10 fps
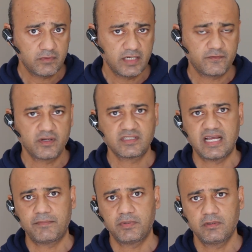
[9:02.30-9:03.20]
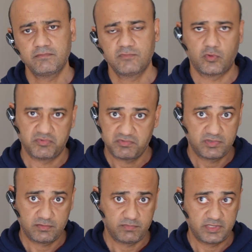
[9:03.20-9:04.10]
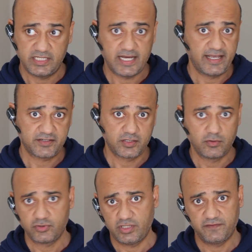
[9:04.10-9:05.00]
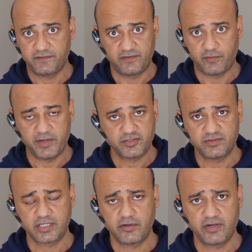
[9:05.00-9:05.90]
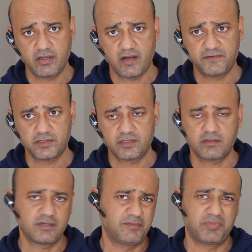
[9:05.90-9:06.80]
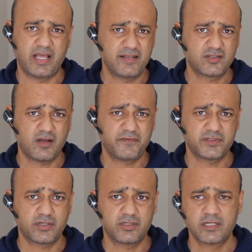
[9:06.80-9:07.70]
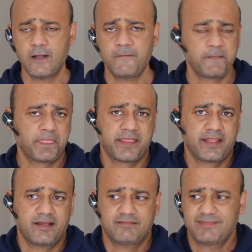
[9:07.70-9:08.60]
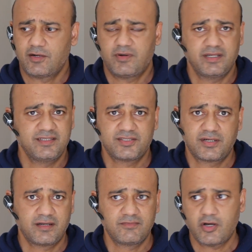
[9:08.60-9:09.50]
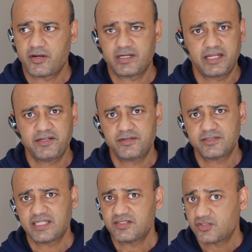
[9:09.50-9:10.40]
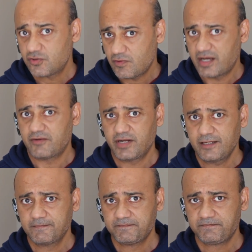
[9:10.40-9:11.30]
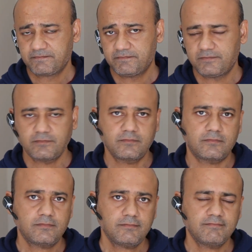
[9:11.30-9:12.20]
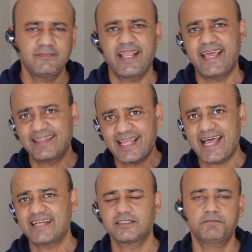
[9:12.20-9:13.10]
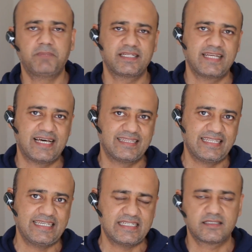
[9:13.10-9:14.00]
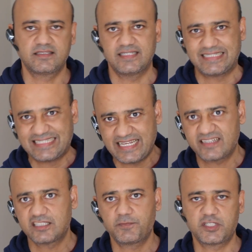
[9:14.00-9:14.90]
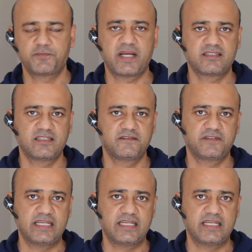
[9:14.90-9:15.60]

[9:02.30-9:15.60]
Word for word: right, for example, or CISO, chief information security officer, compliance officers, you know, internal audit leaders, and so on, right? And last but not least, the sixth perspective